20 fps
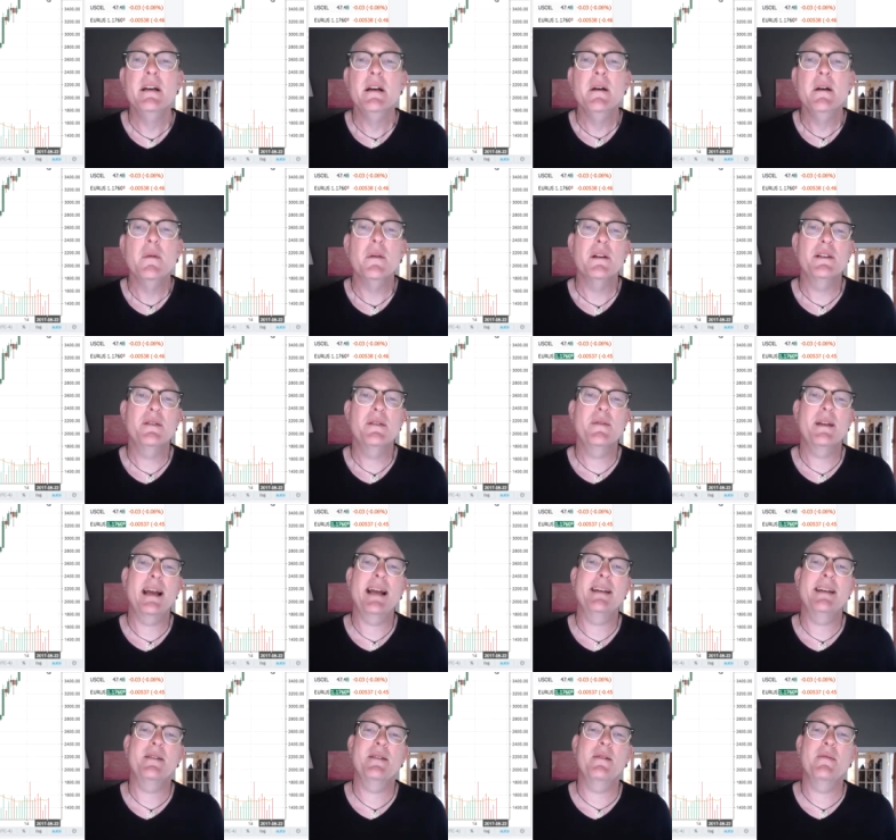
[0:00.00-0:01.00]
whereas you and
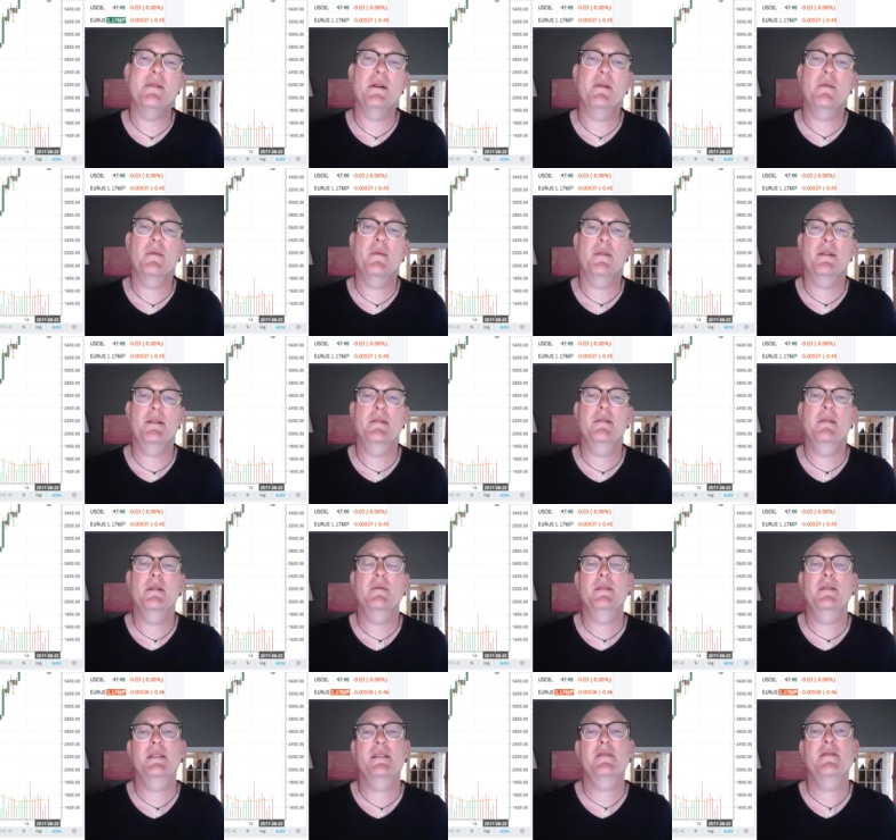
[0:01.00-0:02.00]
I don't know what we're doing.
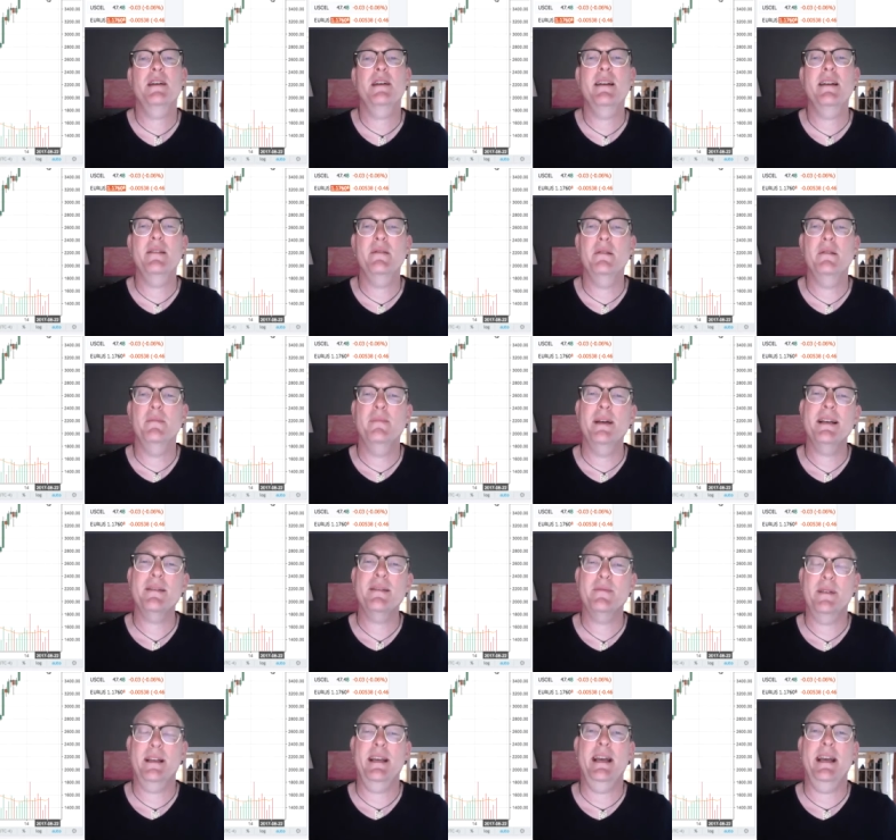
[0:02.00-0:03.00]
We're just trying to do the
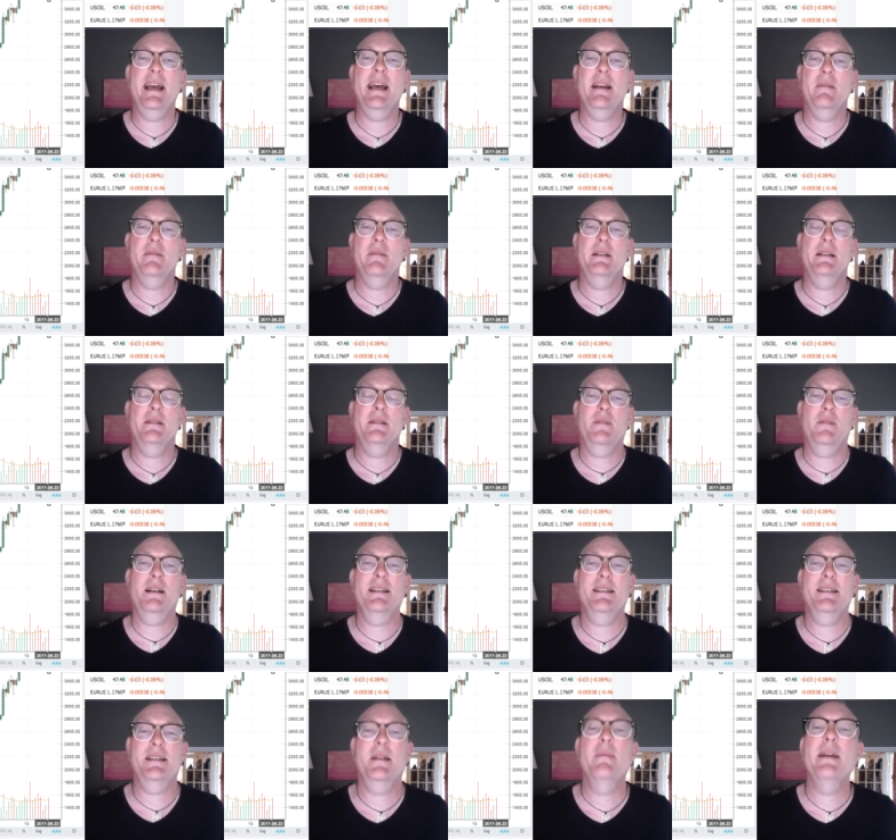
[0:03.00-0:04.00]
best we can, and we just
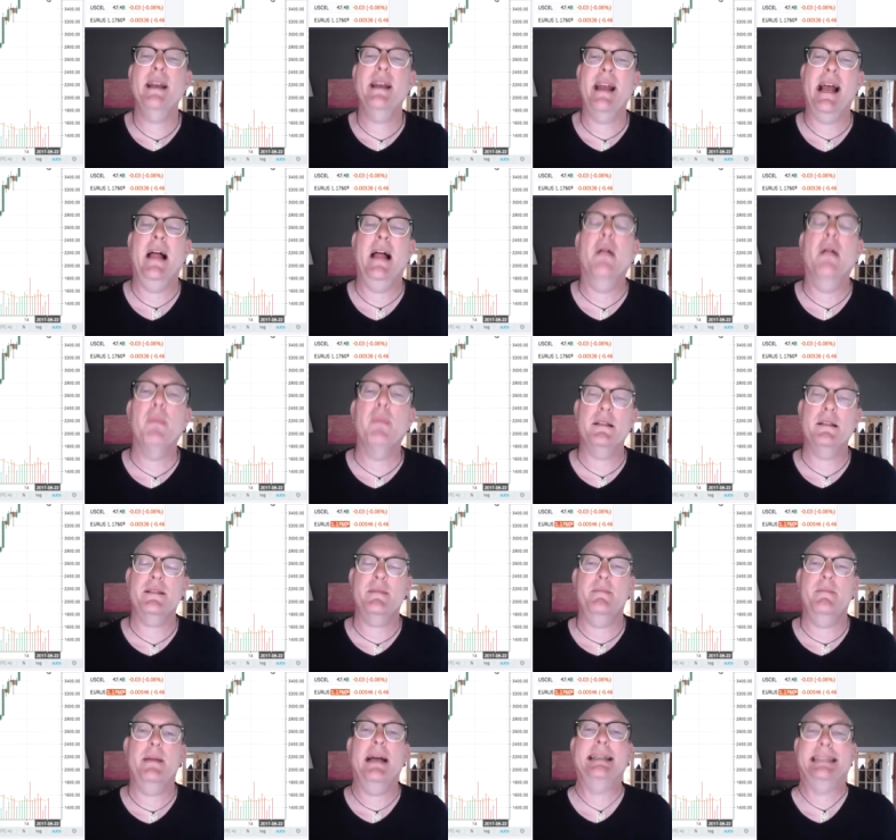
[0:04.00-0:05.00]
want somebody to help us,
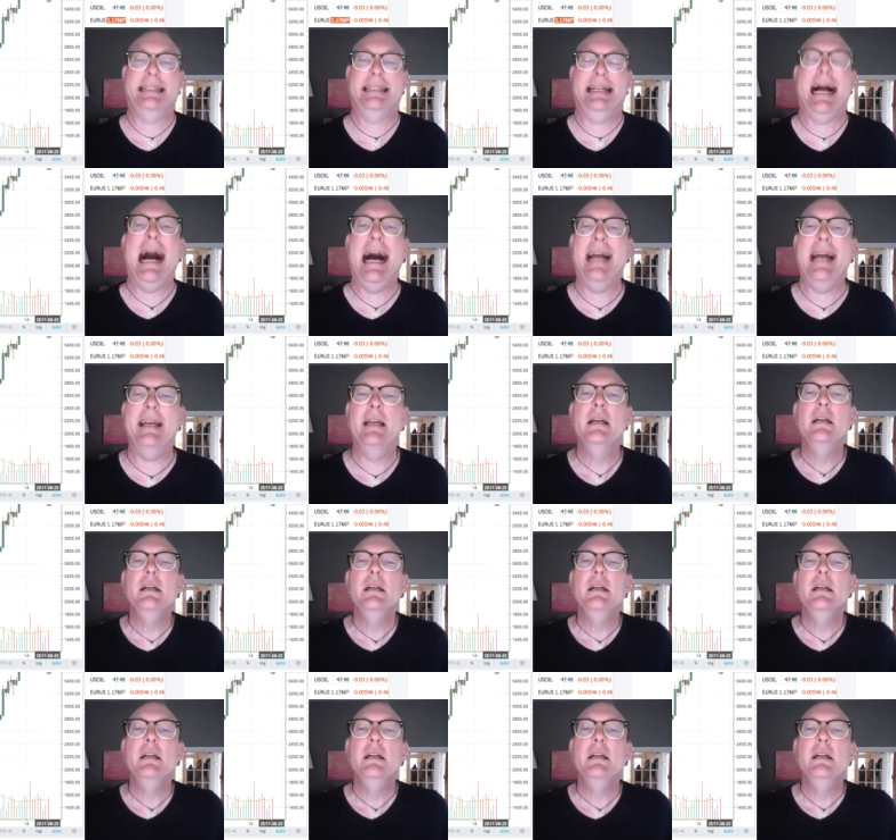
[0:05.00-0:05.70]
and by God.